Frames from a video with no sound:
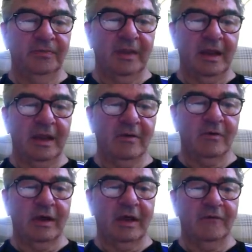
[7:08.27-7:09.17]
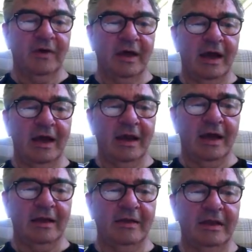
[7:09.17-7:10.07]
Now, if I
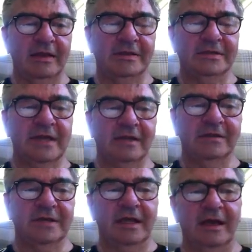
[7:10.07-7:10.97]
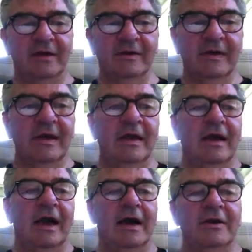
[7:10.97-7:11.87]
highlight these cells here
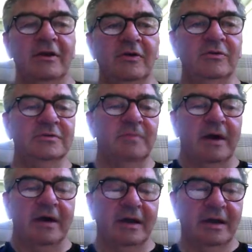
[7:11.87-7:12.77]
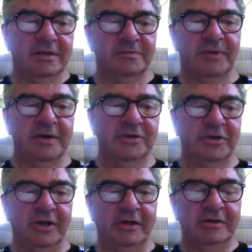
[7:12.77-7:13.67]
and use my
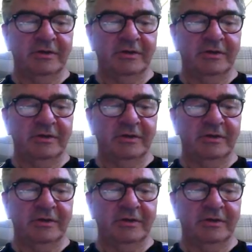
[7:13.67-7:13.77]
spreadsheet